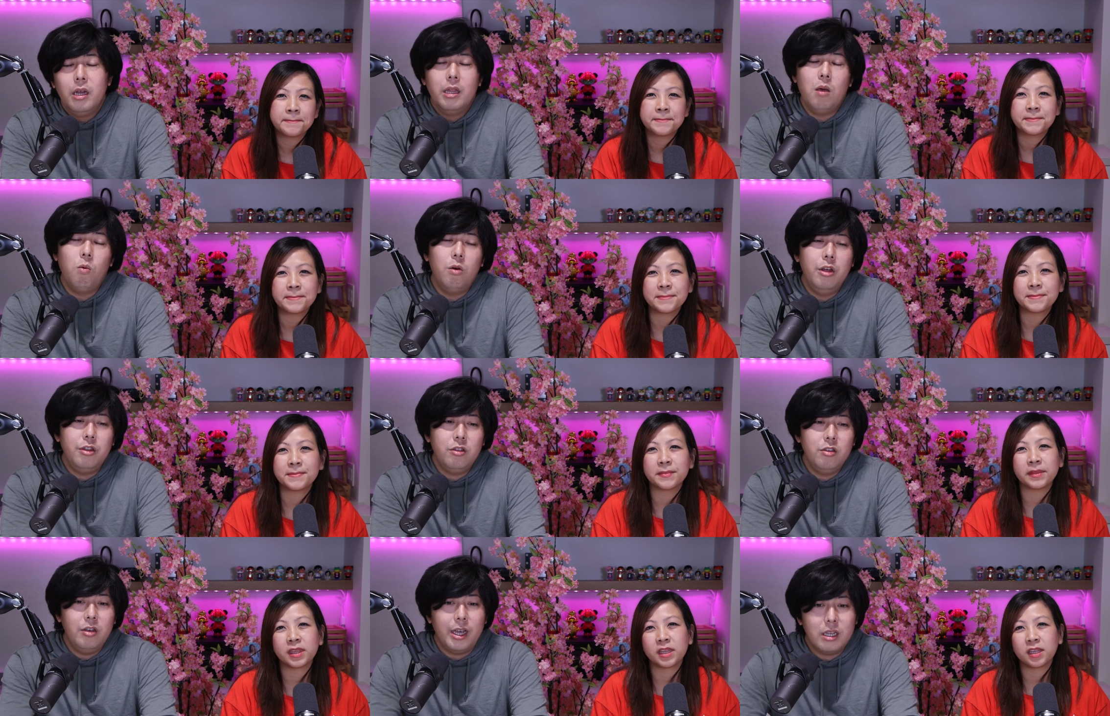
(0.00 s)
Speaker 1: They wanted
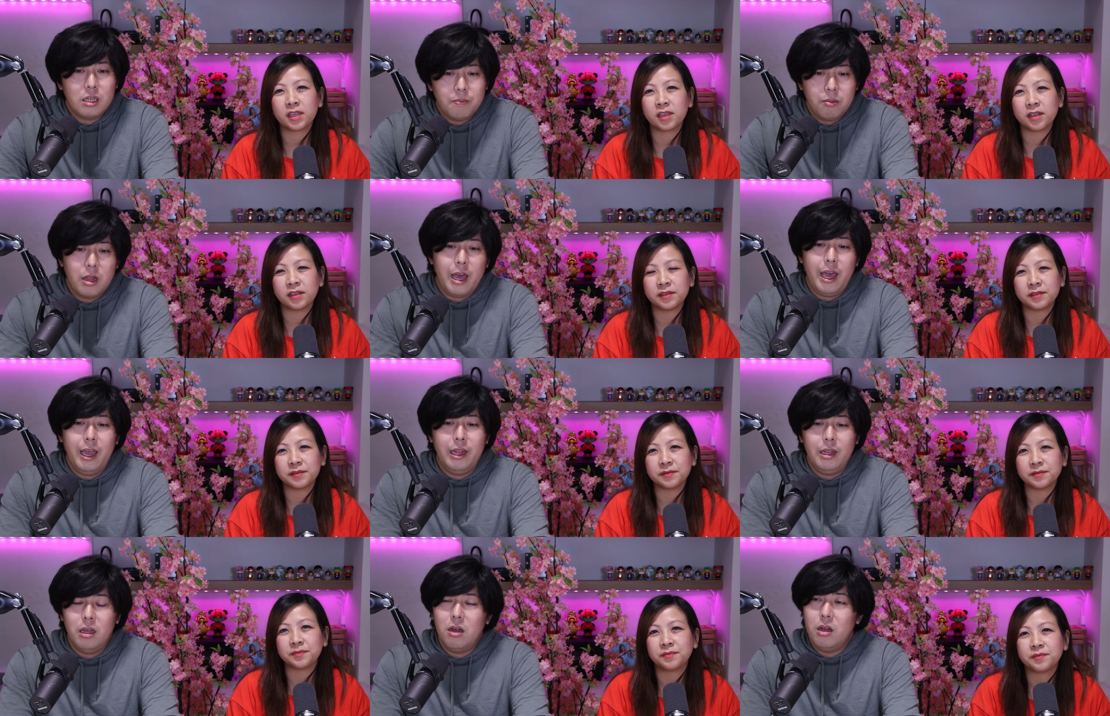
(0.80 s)
to
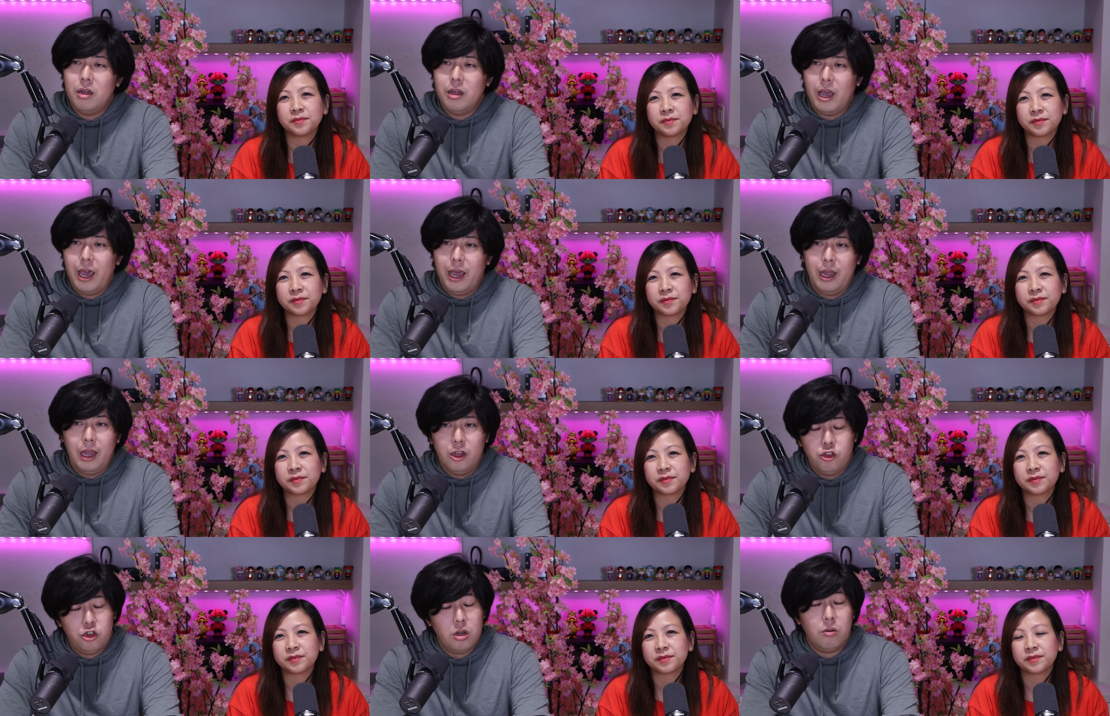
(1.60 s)
explain and,
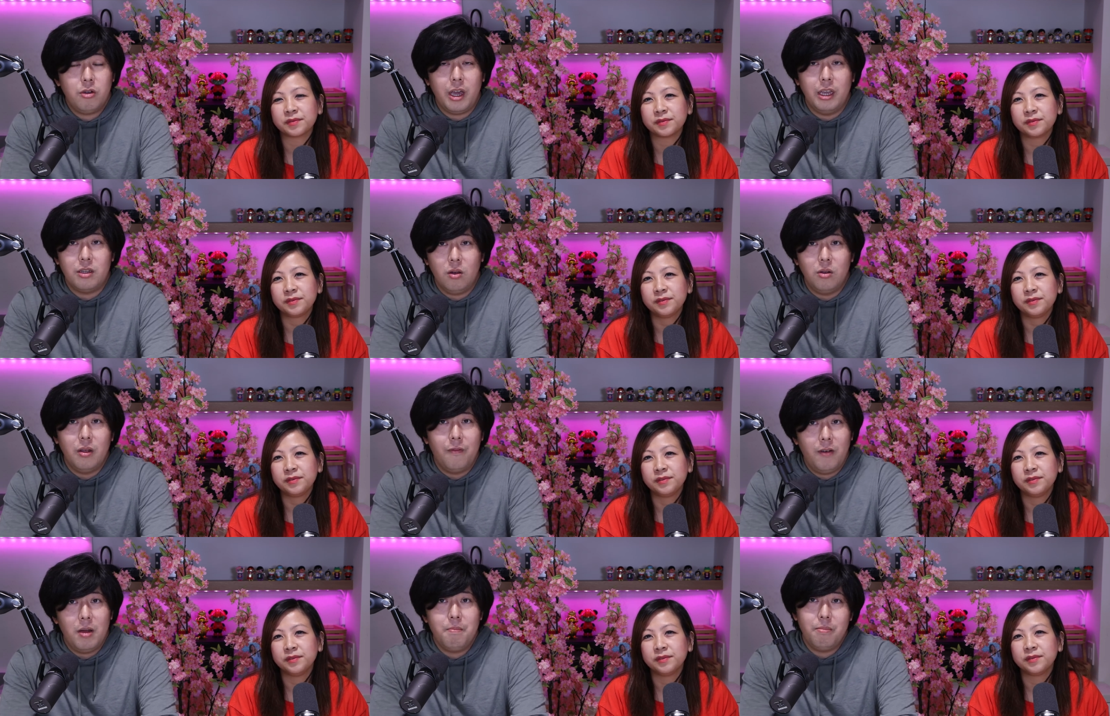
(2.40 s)
and, showcase all the
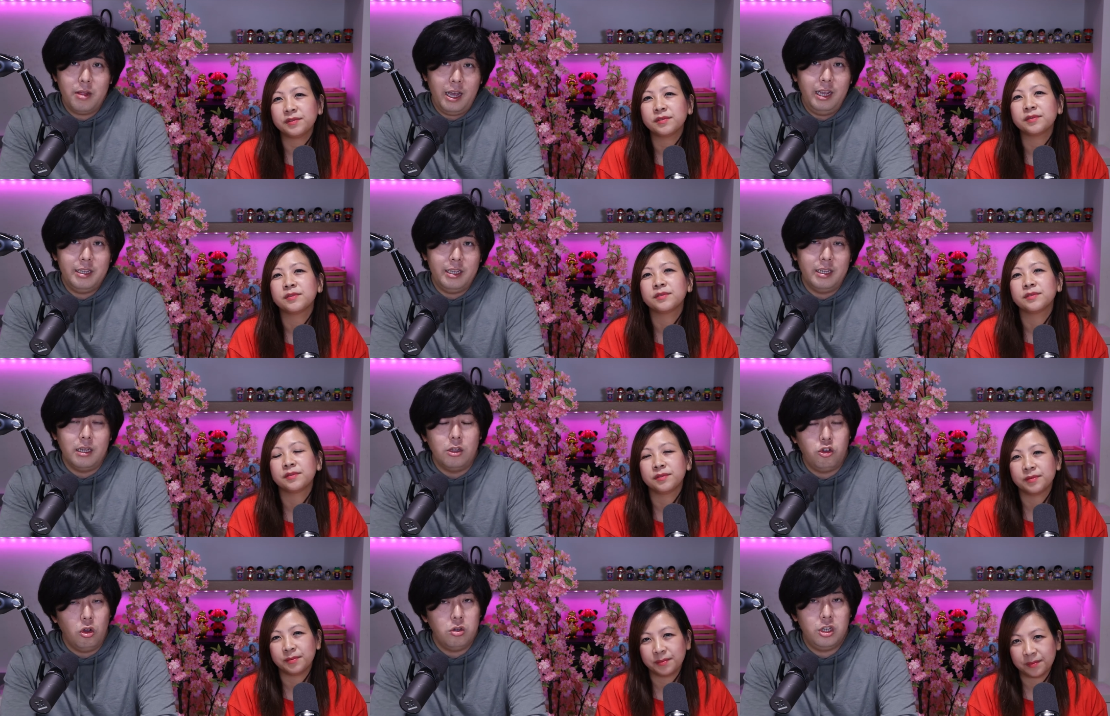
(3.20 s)
fun places
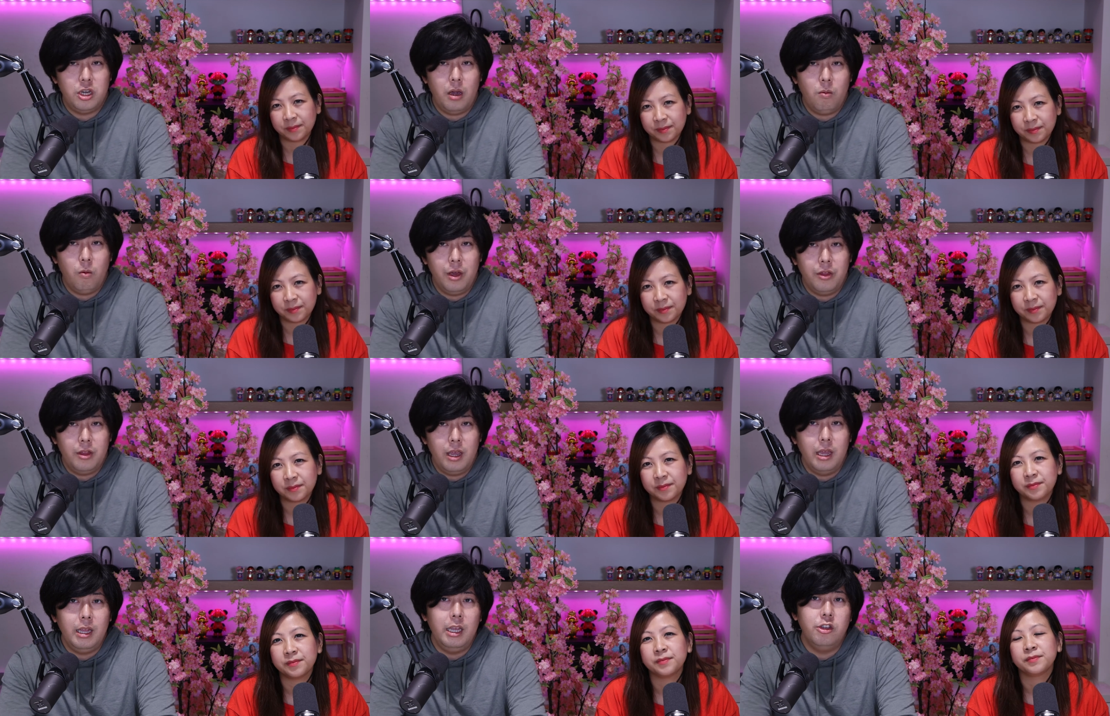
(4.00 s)
associated with
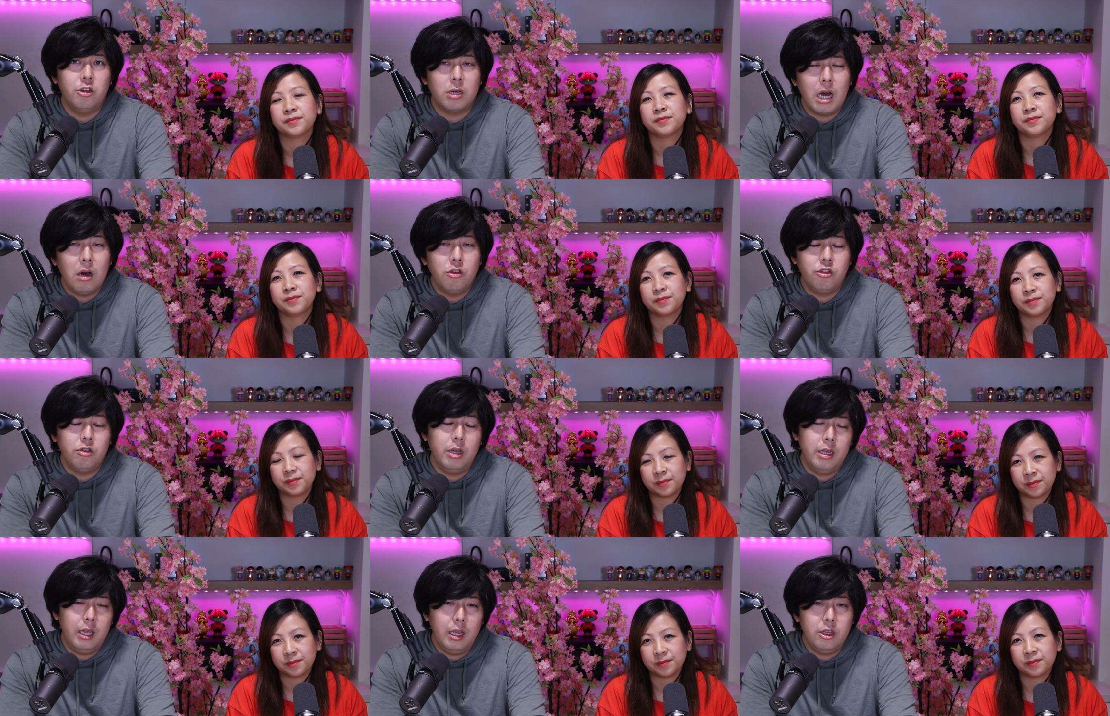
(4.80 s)
the ninja culture
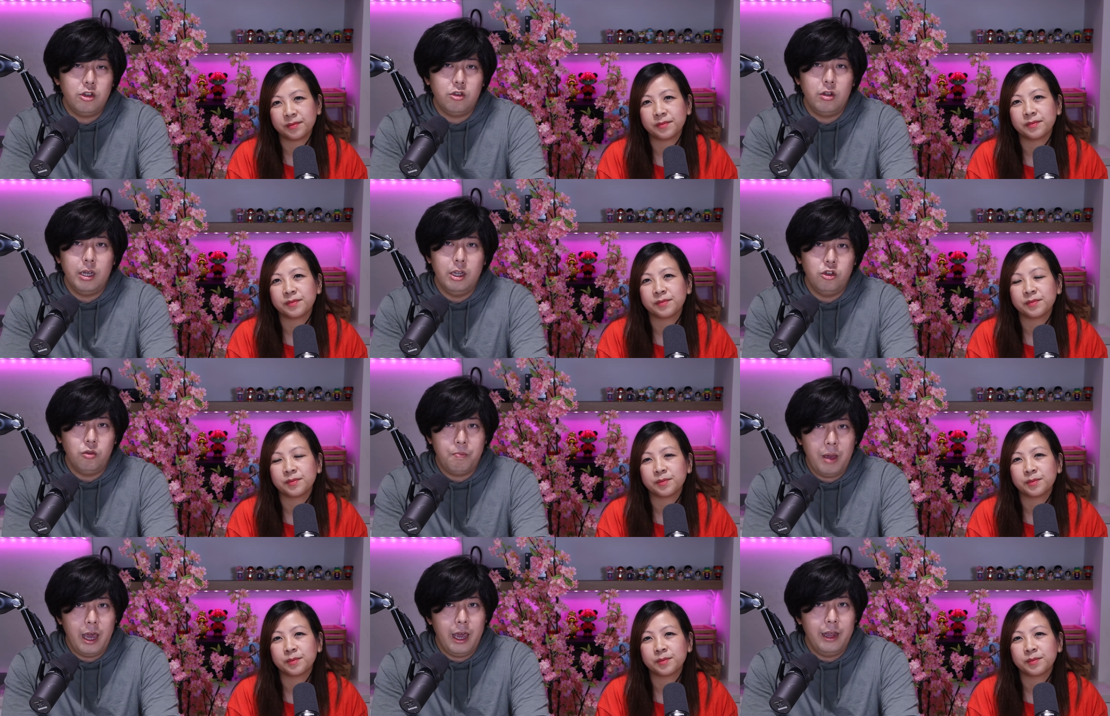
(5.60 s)
and the history in
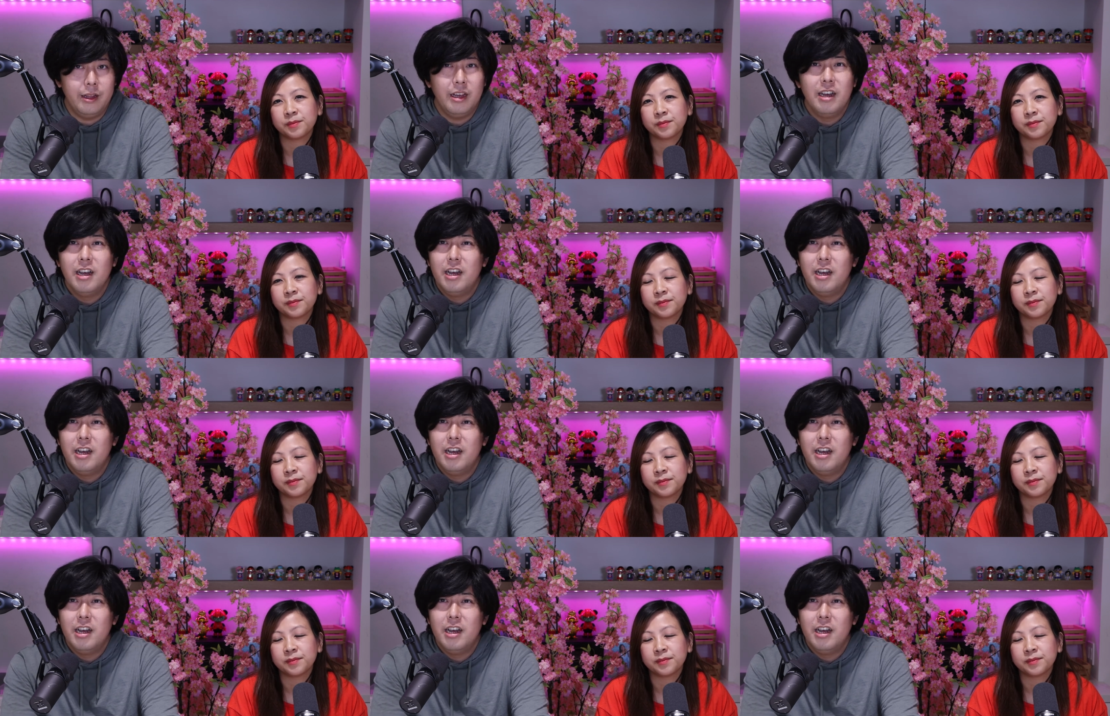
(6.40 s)
Japan.